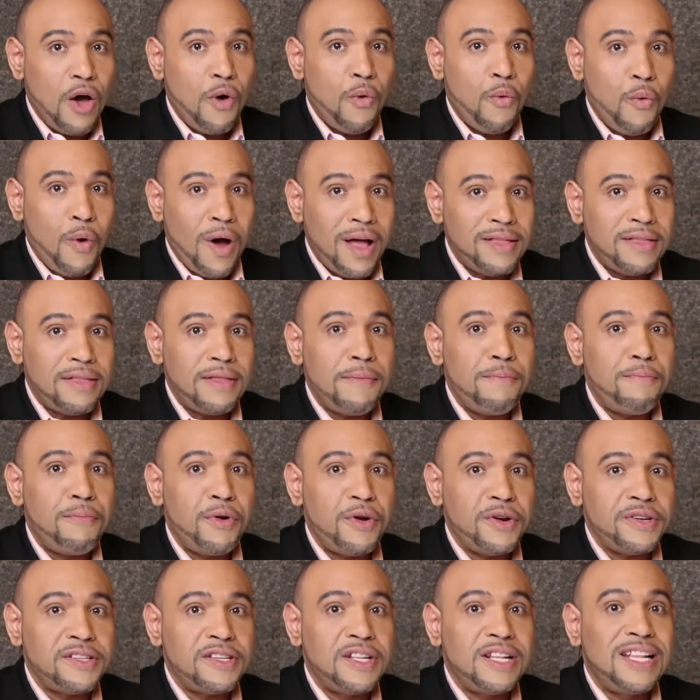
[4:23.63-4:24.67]
what the
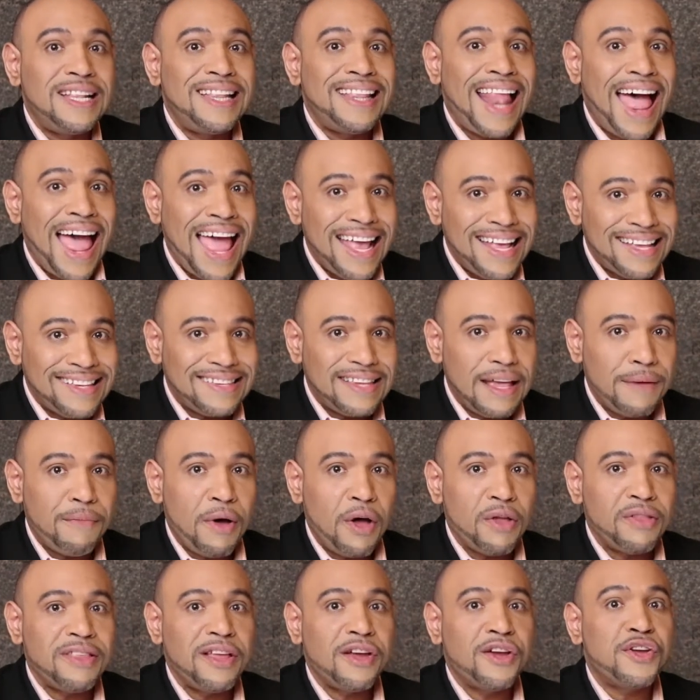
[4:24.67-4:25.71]
person likes
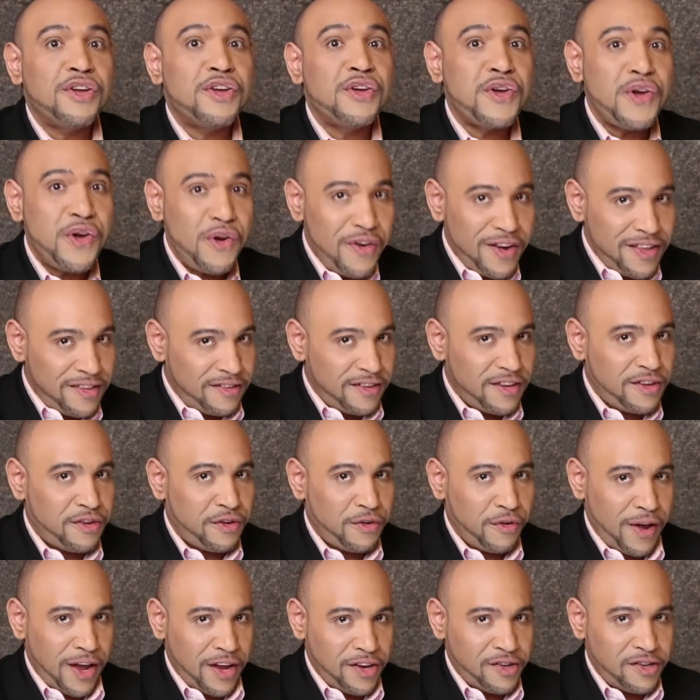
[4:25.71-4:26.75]
about their current
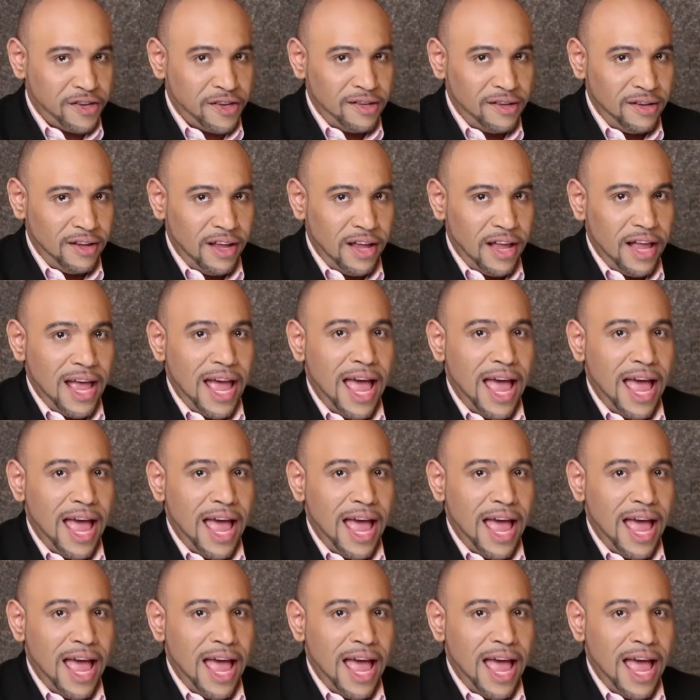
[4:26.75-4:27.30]
situation